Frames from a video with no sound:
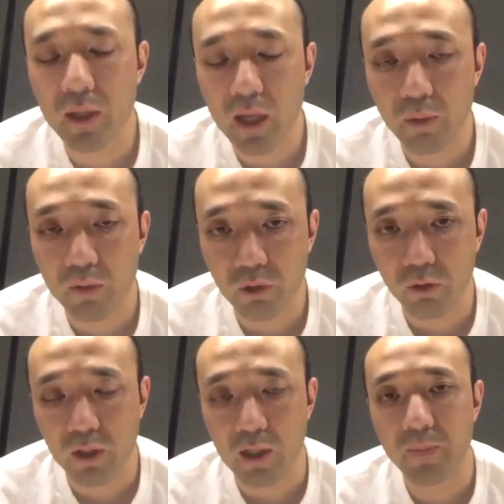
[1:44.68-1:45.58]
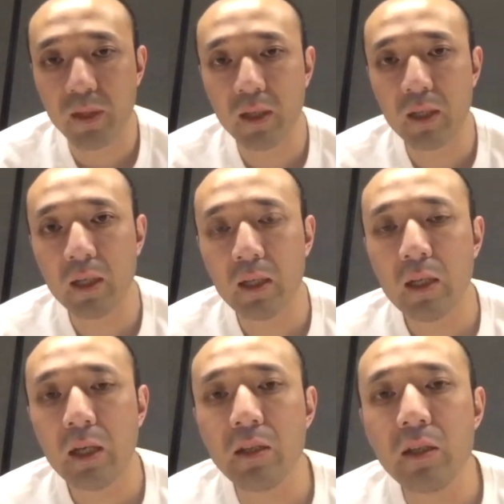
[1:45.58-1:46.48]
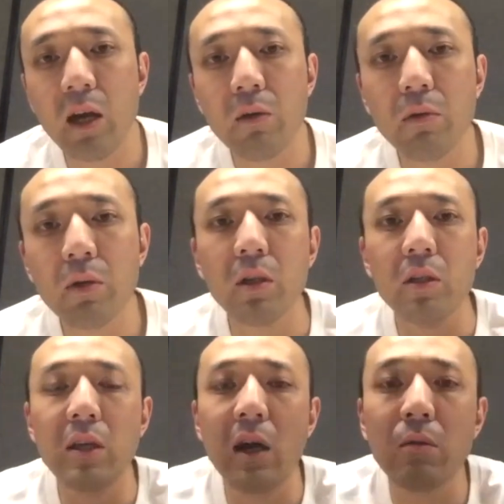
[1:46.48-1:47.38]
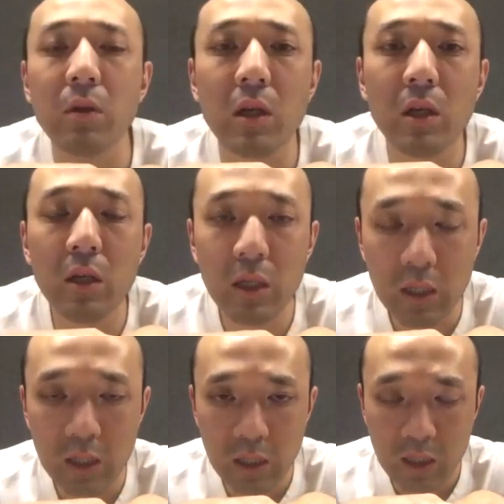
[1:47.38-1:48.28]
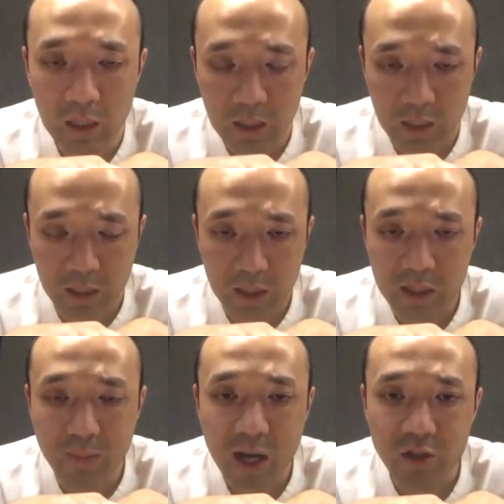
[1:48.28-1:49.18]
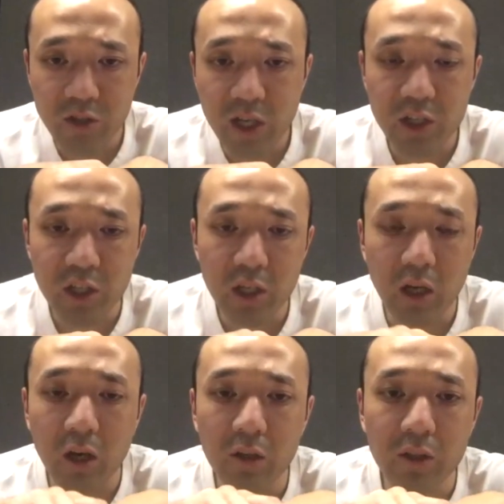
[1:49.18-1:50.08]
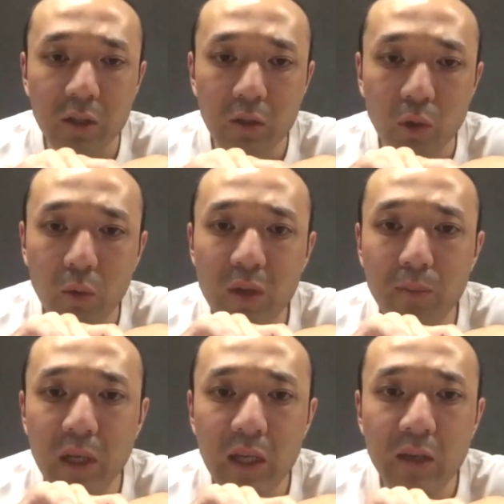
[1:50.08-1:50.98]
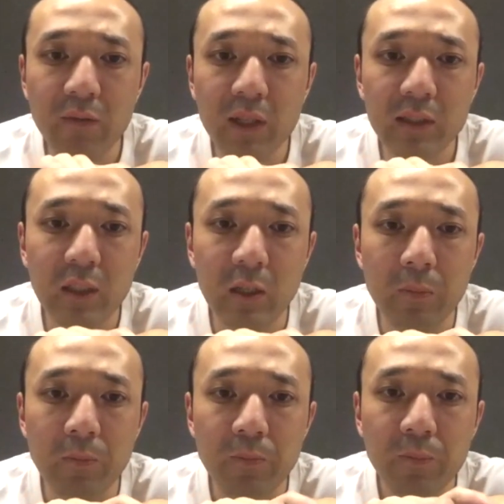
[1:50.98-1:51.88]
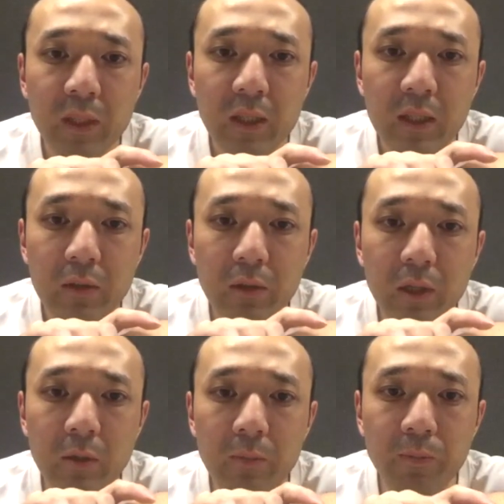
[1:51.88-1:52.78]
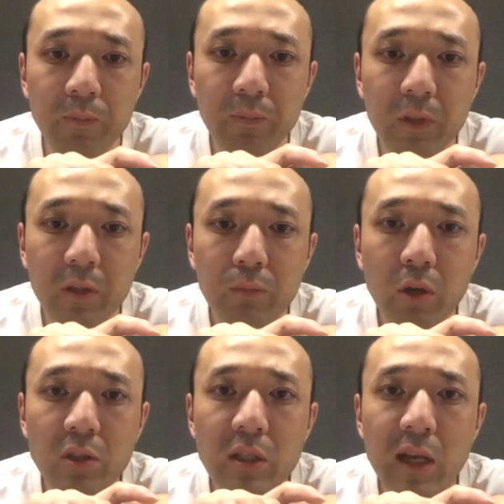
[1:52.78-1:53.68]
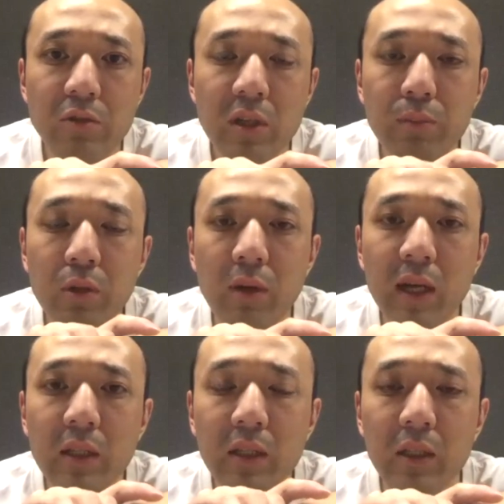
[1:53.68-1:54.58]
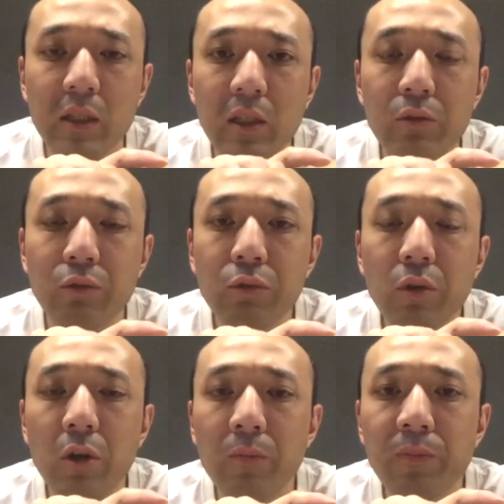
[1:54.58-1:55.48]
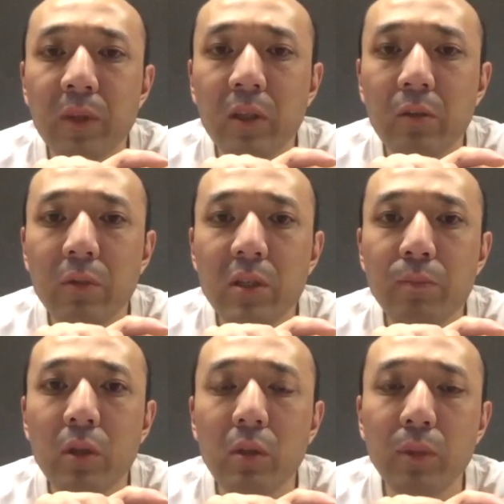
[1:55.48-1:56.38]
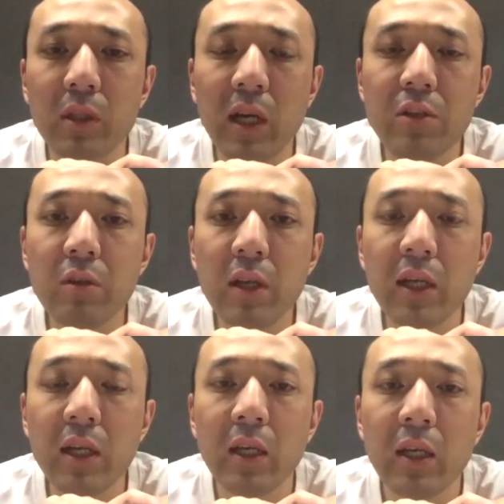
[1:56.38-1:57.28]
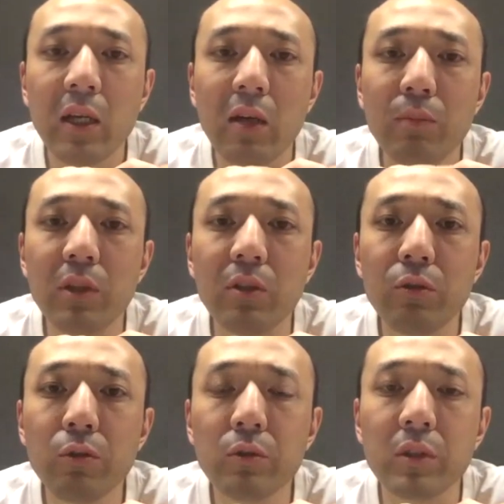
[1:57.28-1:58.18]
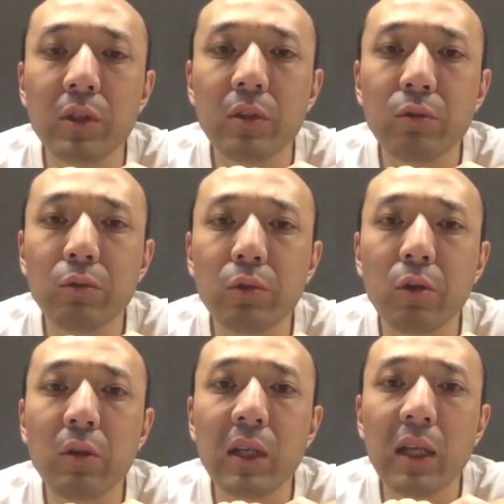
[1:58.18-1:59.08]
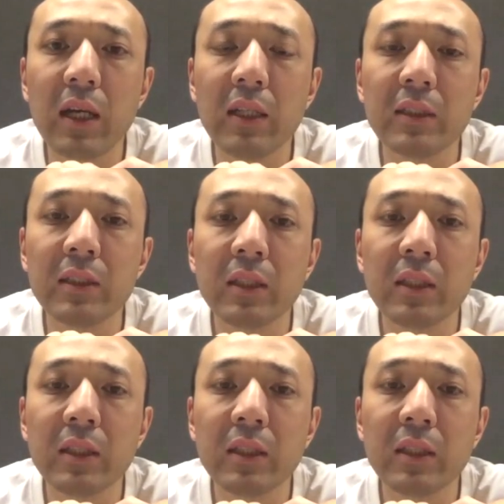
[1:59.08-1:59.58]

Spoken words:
token. And in our imagination, or what we believe is blockchain actually provide a tool which potentially can be used to tokenize